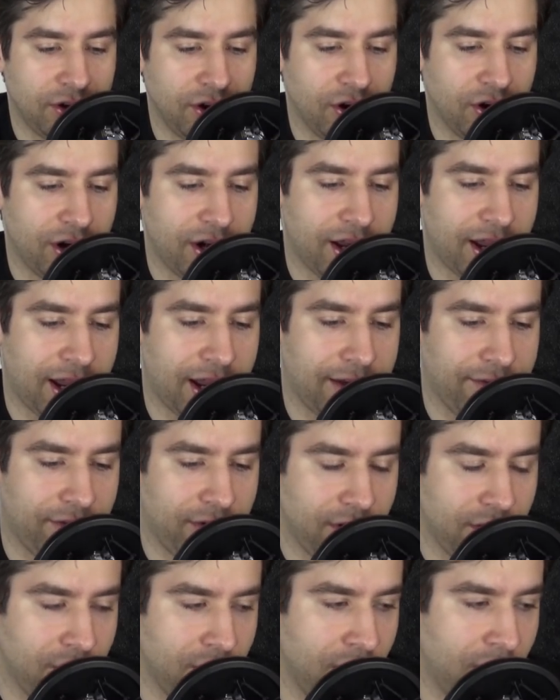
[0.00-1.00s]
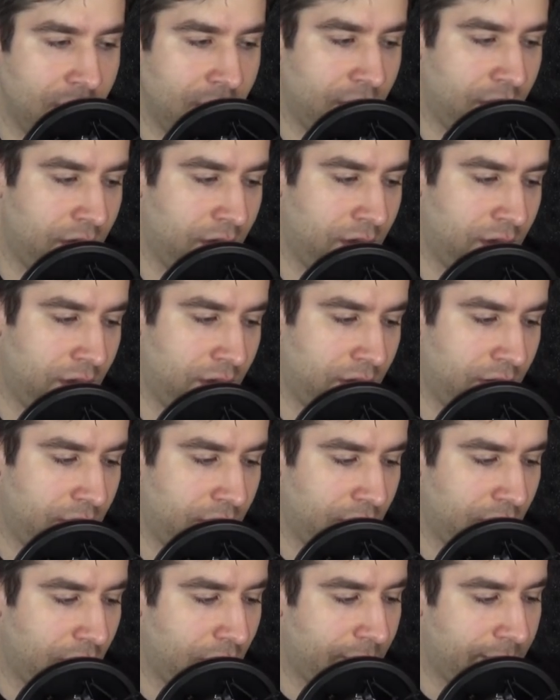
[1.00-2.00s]
So you're going to have to
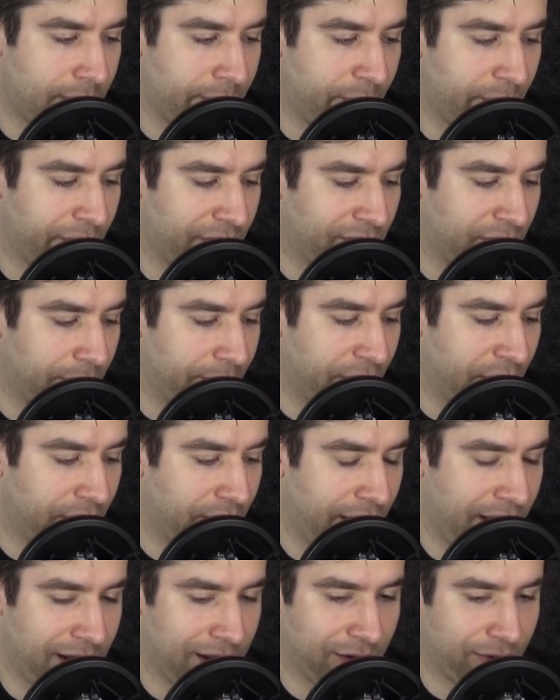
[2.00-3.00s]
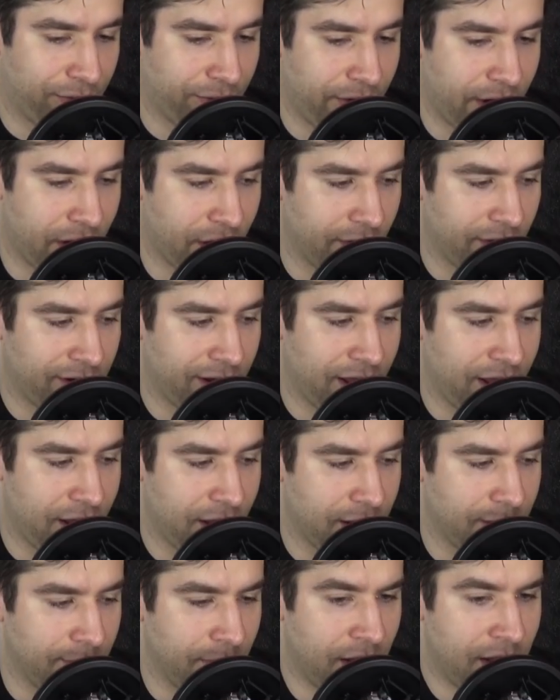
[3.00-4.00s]
come up with something that is fair to
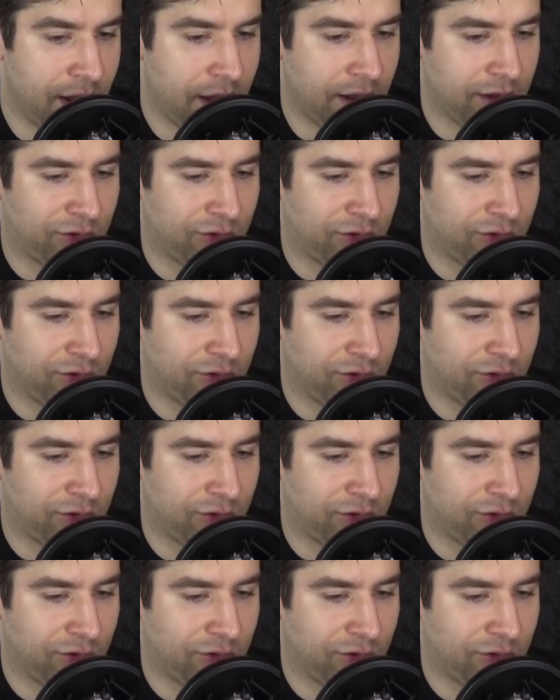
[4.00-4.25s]
him.